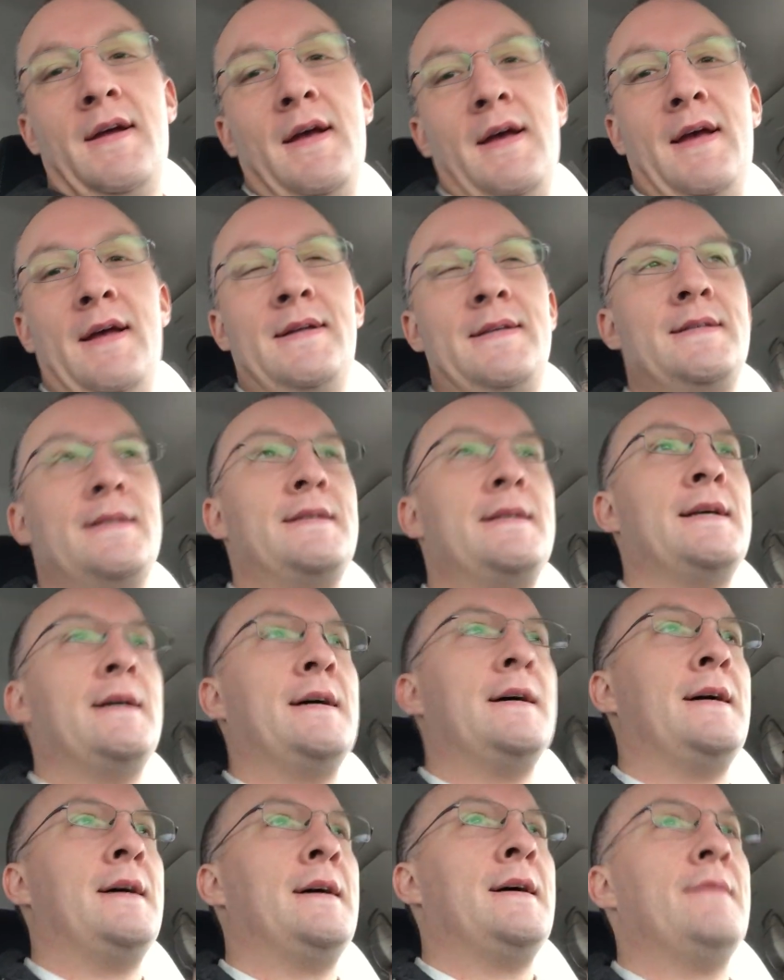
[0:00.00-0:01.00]
It's
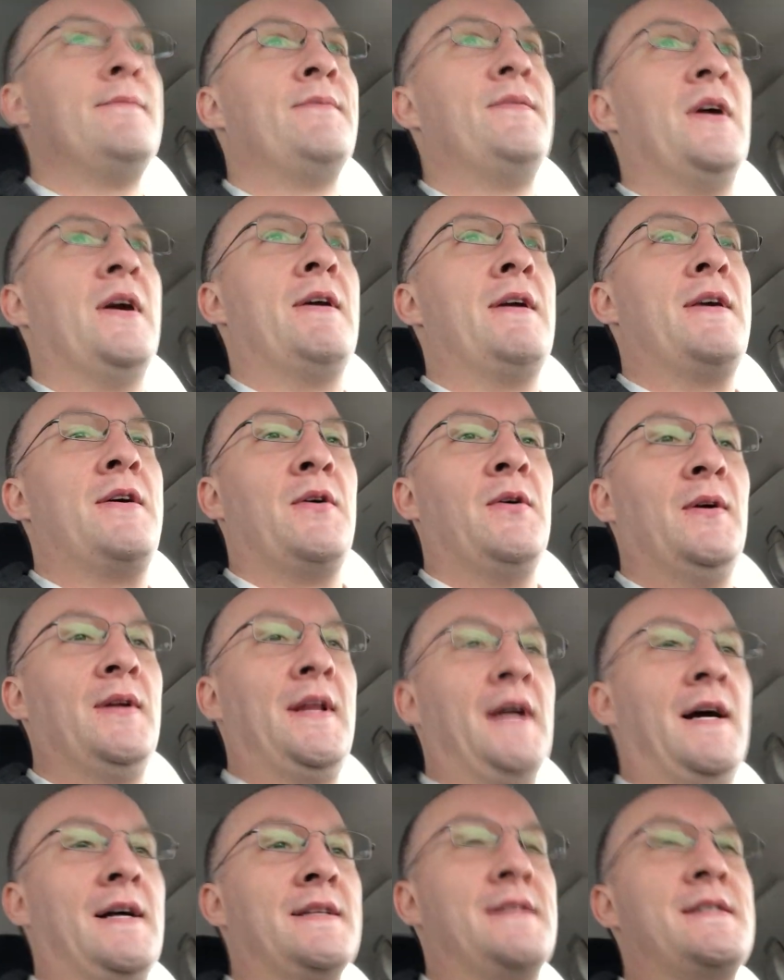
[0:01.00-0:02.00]
very
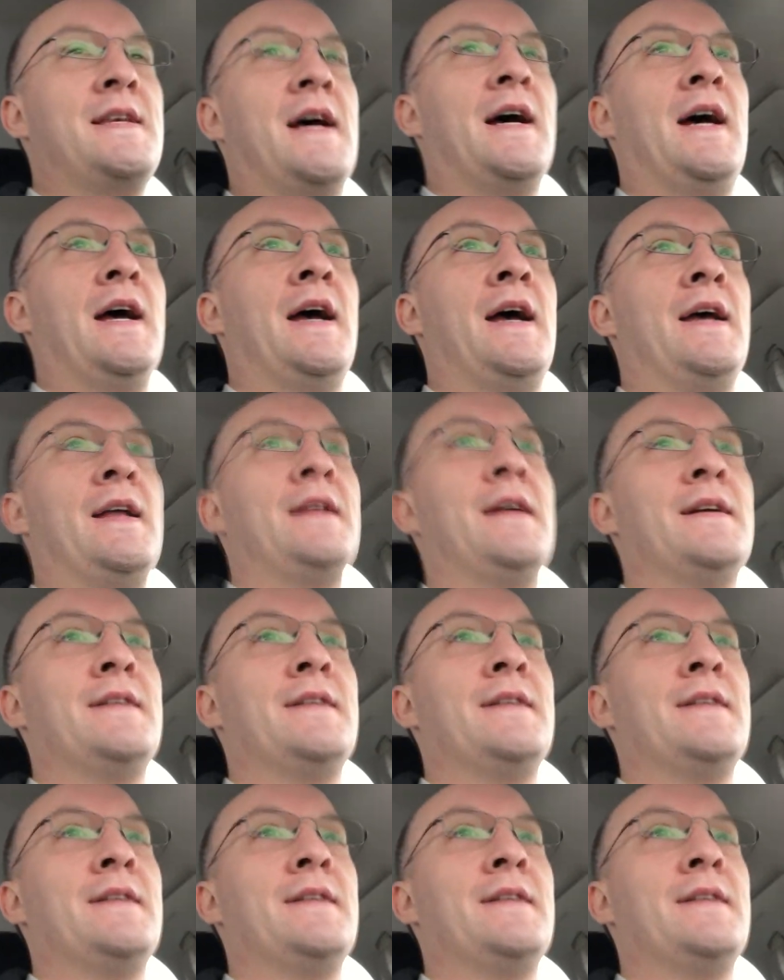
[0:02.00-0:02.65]
cold outside.